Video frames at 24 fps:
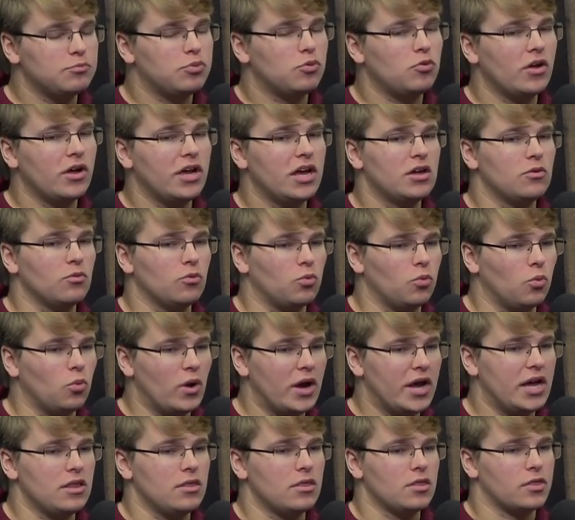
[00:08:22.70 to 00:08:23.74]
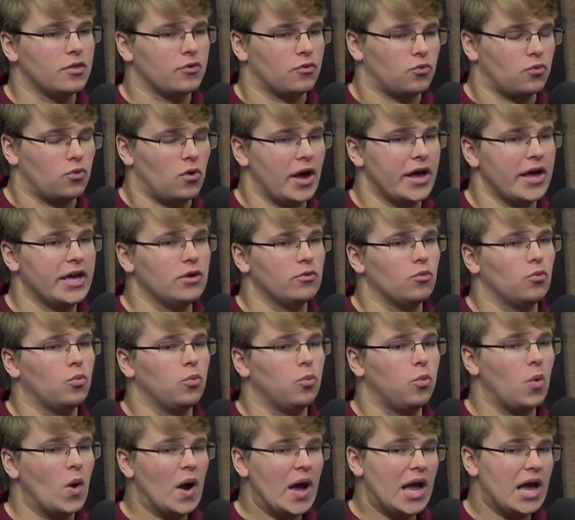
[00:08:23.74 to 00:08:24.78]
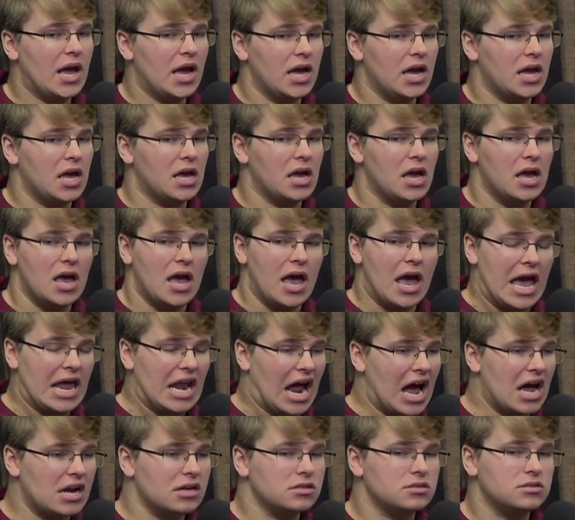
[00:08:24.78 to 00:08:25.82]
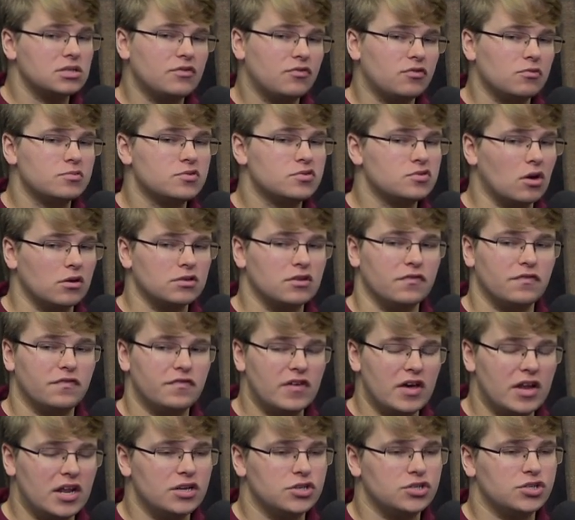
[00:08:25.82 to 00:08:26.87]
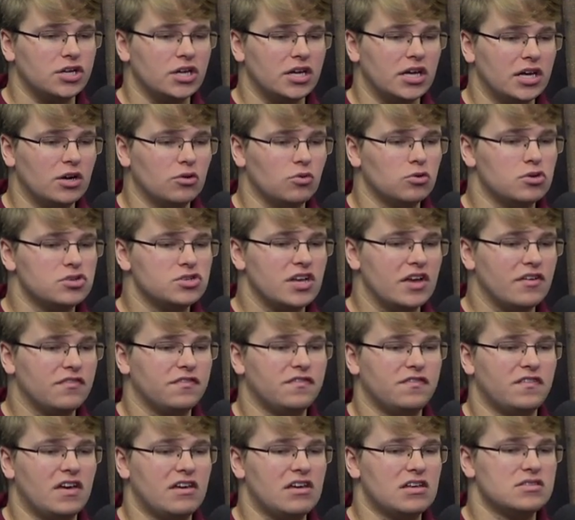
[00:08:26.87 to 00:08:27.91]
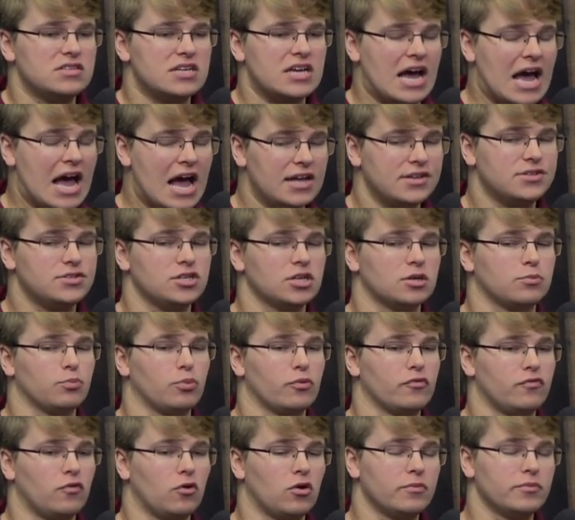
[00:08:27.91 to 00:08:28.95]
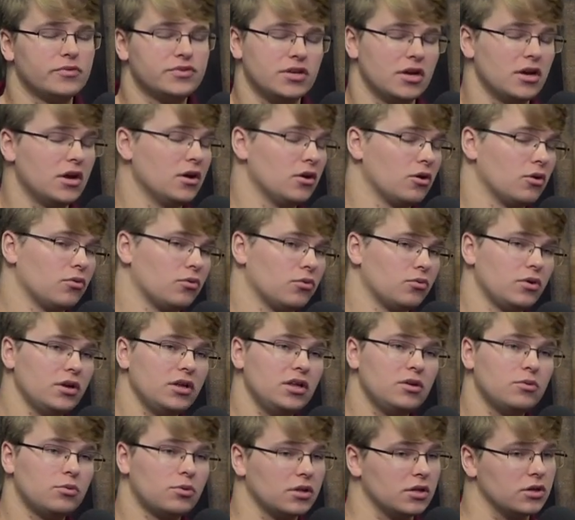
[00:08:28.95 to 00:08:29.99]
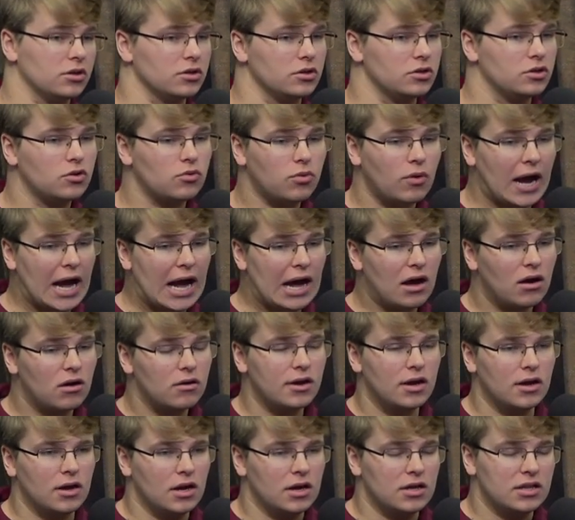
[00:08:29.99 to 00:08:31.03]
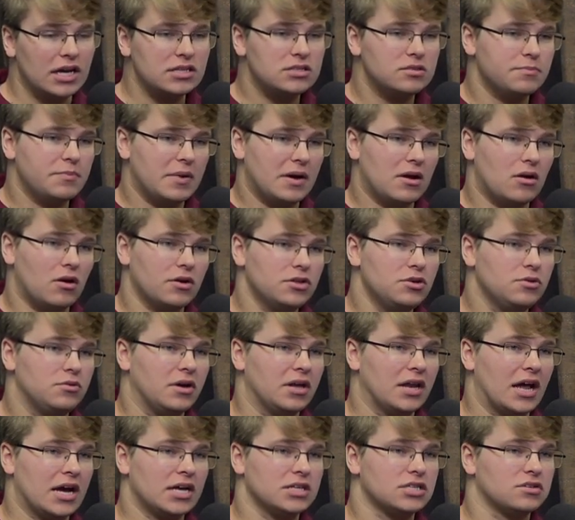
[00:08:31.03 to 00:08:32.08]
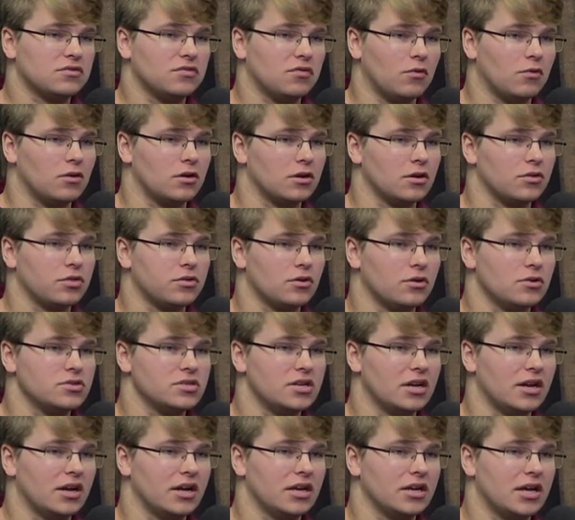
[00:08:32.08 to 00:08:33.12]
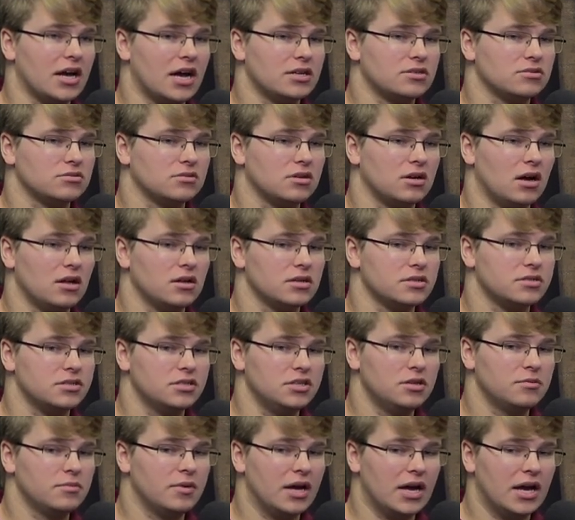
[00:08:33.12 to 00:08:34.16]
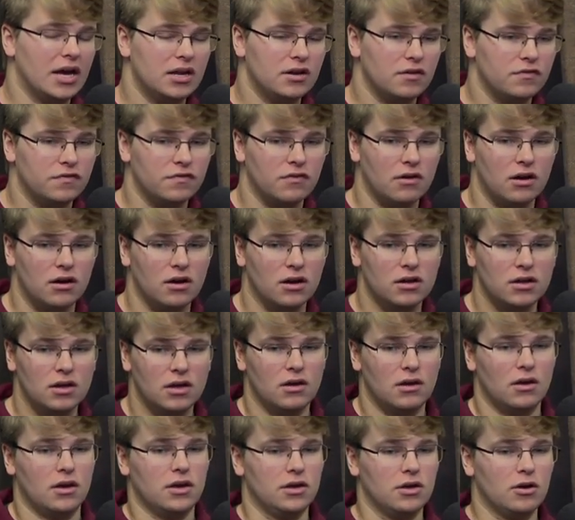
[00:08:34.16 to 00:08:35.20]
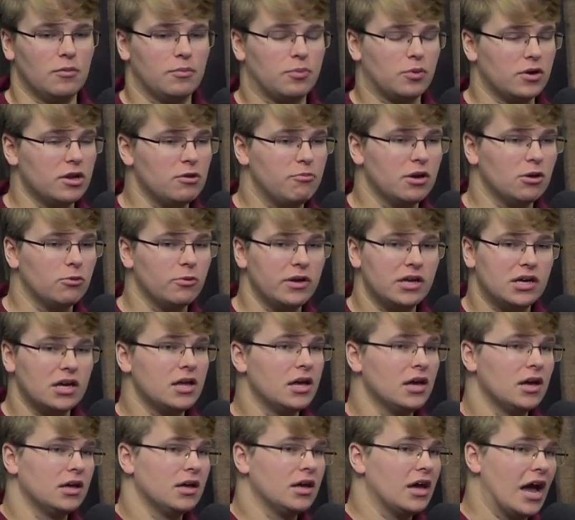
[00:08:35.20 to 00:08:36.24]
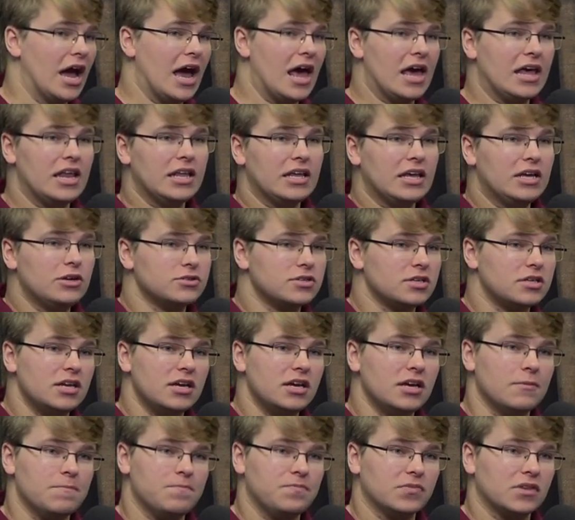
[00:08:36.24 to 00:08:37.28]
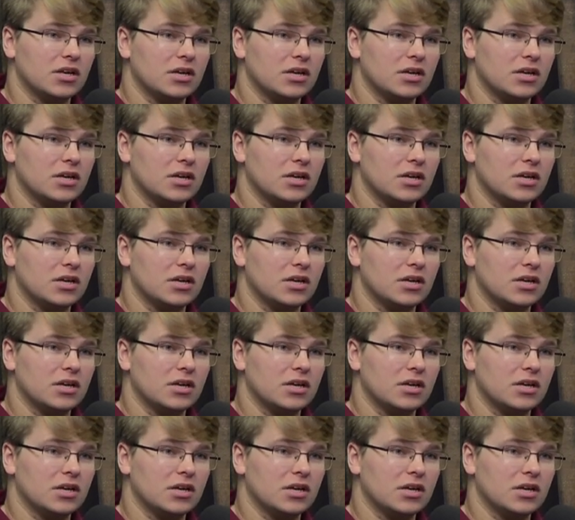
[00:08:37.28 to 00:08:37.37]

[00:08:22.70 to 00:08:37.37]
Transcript: plan went the right way. And honestly, from start to finish, it was a fantastic performance. Really, really good crowd. That's about all you can ask for on a Thursday night in Cassell Coliseum ahead of, uh, you know, a pretty big weekend. And, and here's the thing.